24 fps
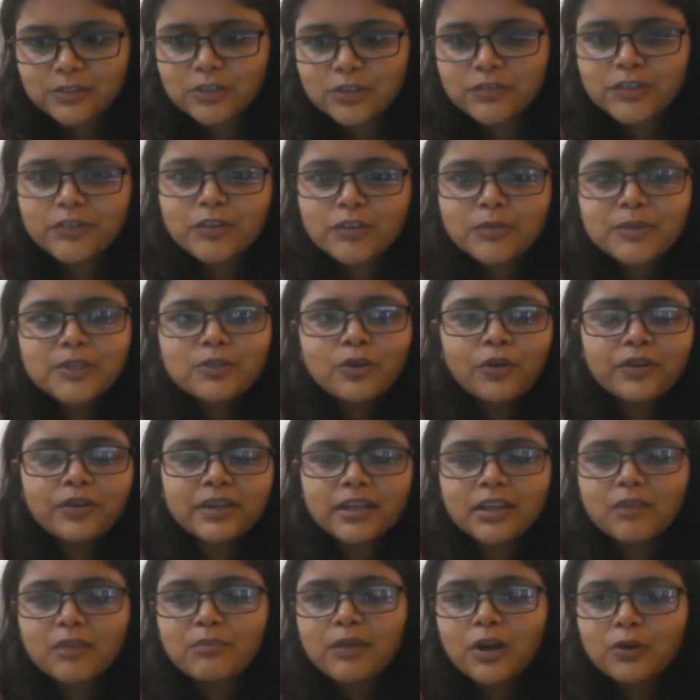So we will be
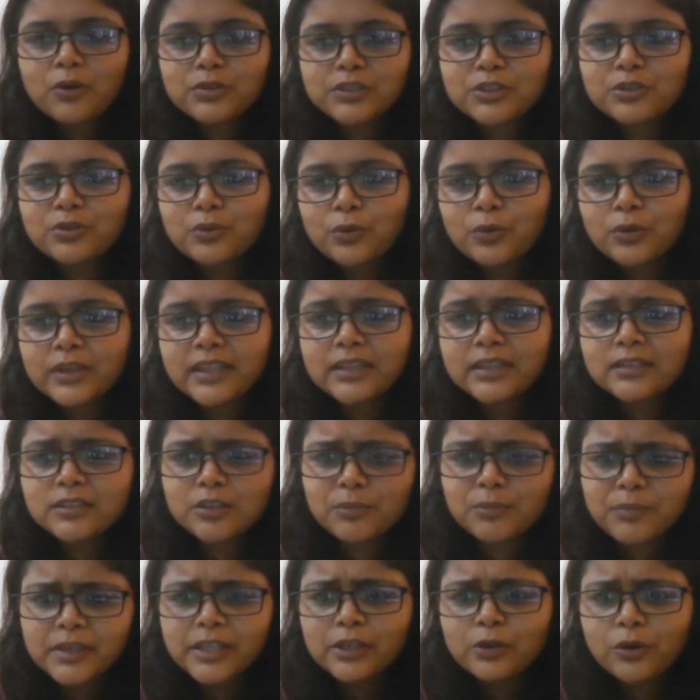talking about the role
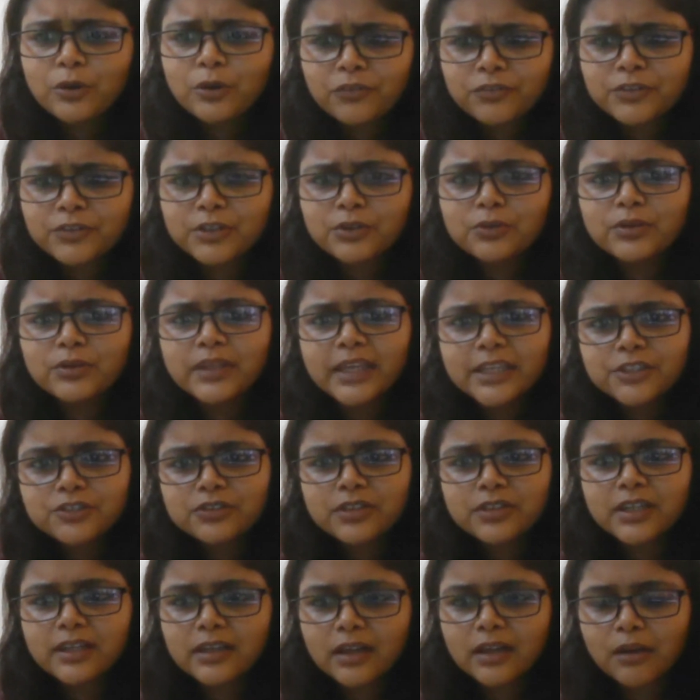interplay of
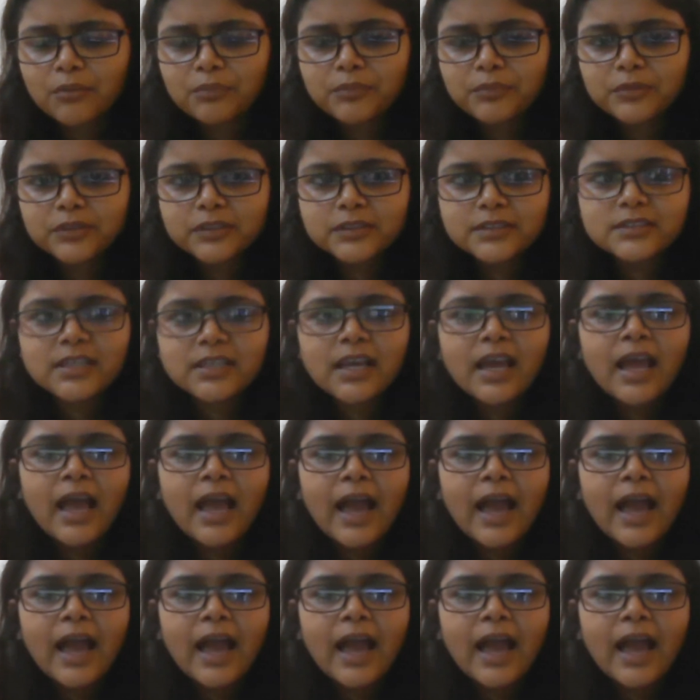nature and numbers,